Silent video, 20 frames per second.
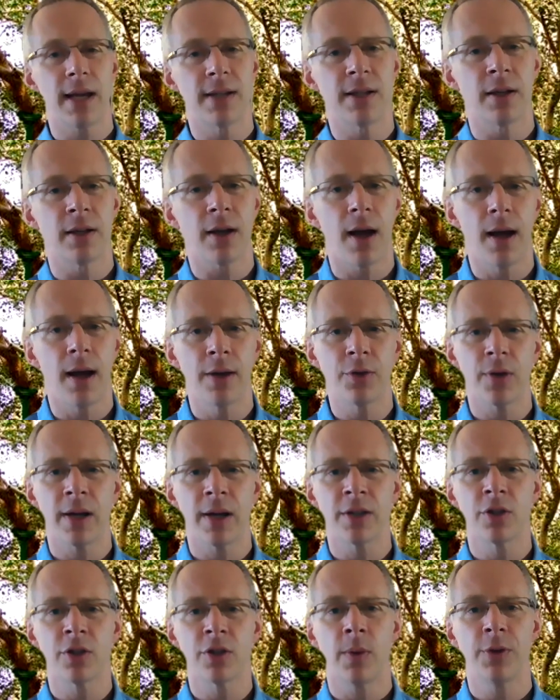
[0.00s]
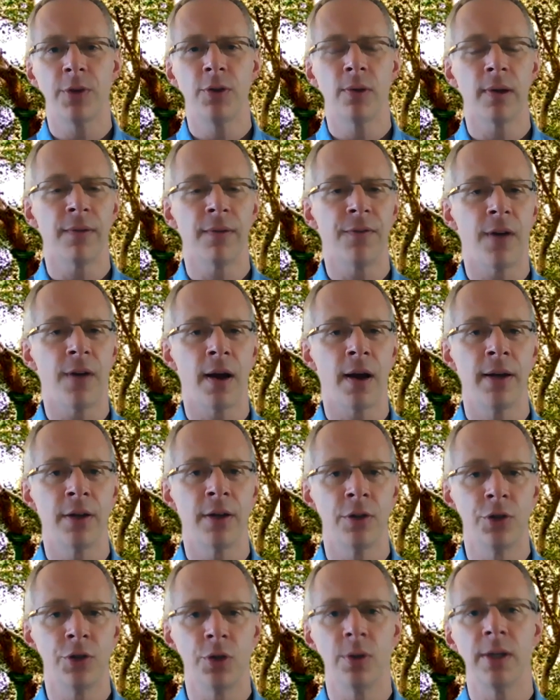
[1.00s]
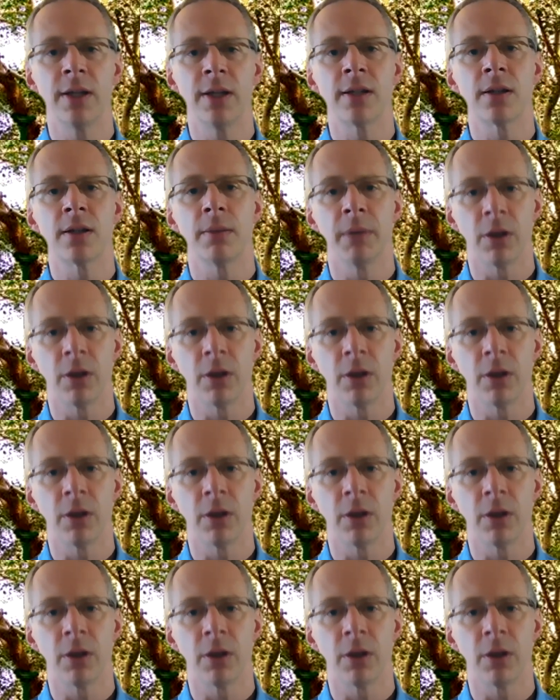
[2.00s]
in contrast to what you can find in Judaism